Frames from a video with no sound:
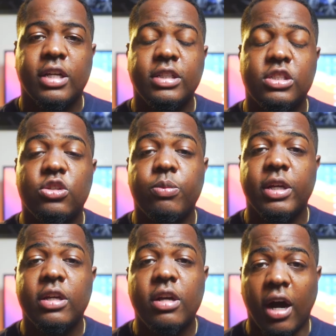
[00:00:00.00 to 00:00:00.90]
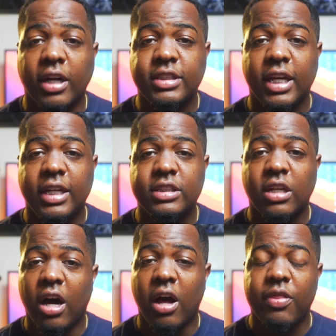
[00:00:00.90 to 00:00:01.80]
Consuming content
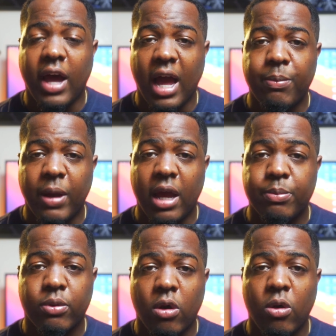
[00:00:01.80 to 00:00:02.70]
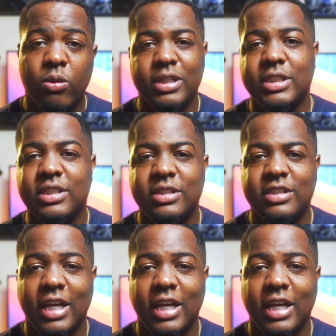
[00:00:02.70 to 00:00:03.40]
on the iPad Pro is